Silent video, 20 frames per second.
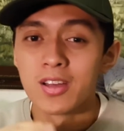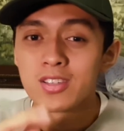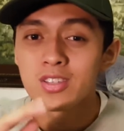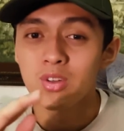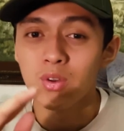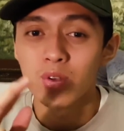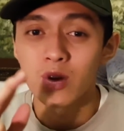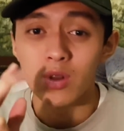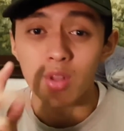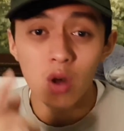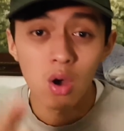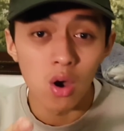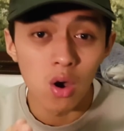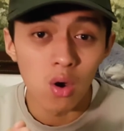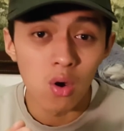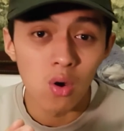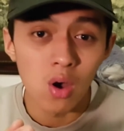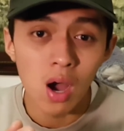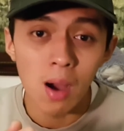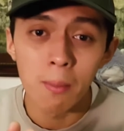so you
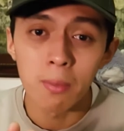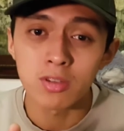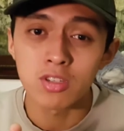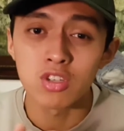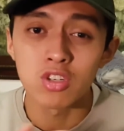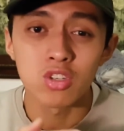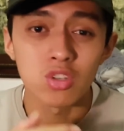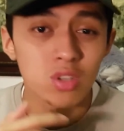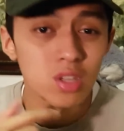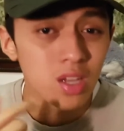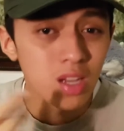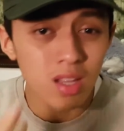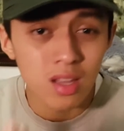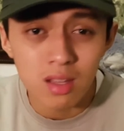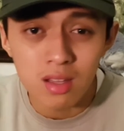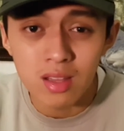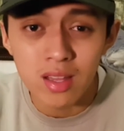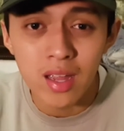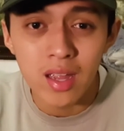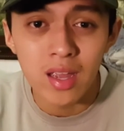know how much you should eat
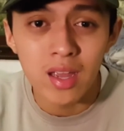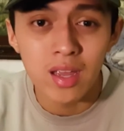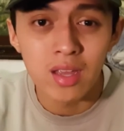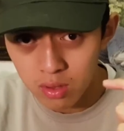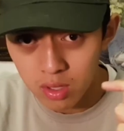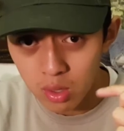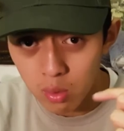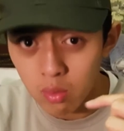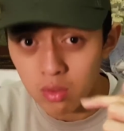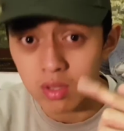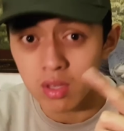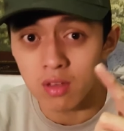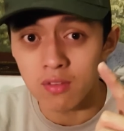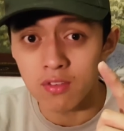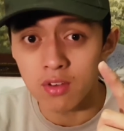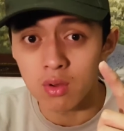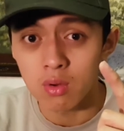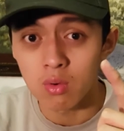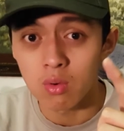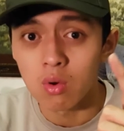a day. They will give
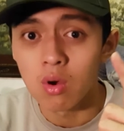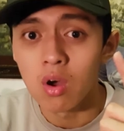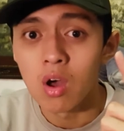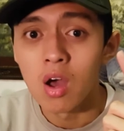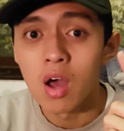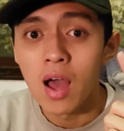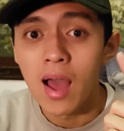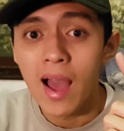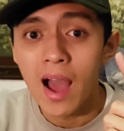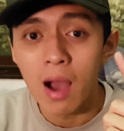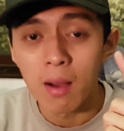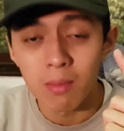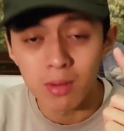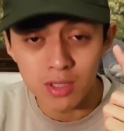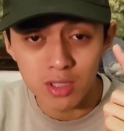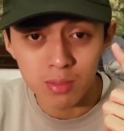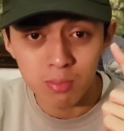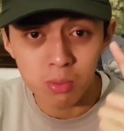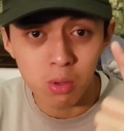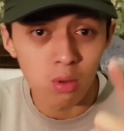you how
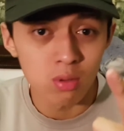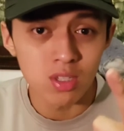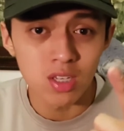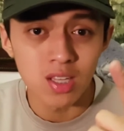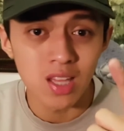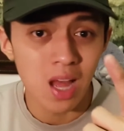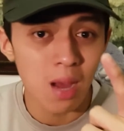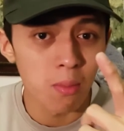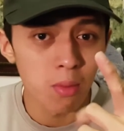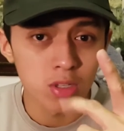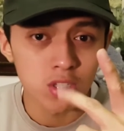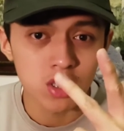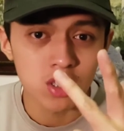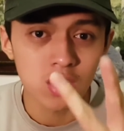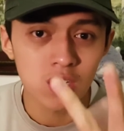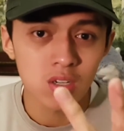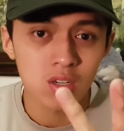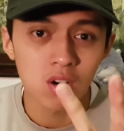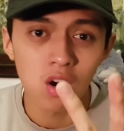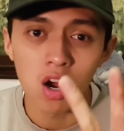much protein, how much
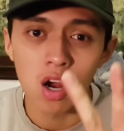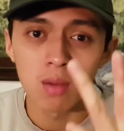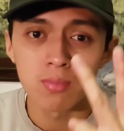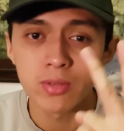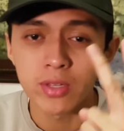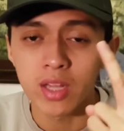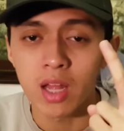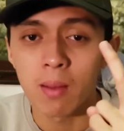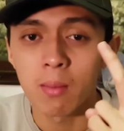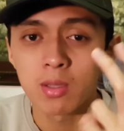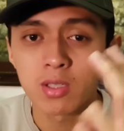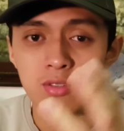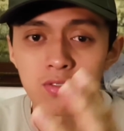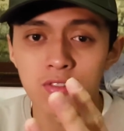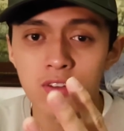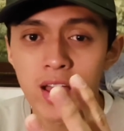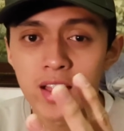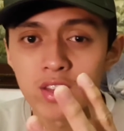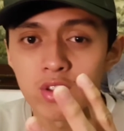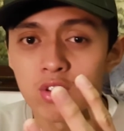carbs, and how much
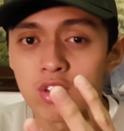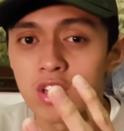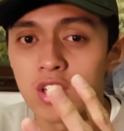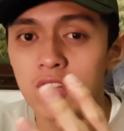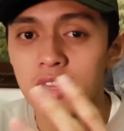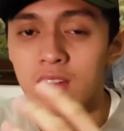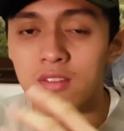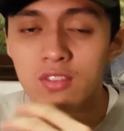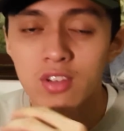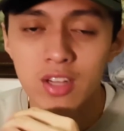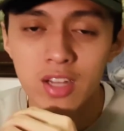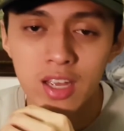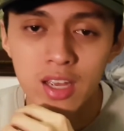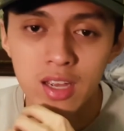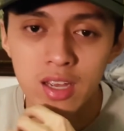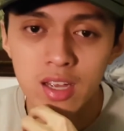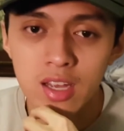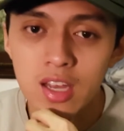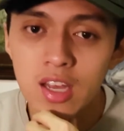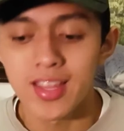fat you need every
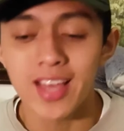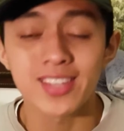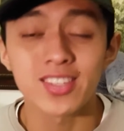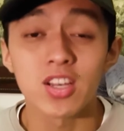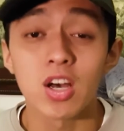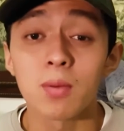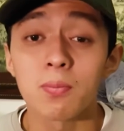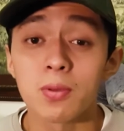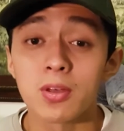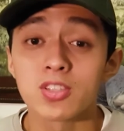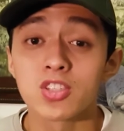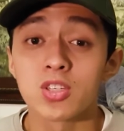day. Next up is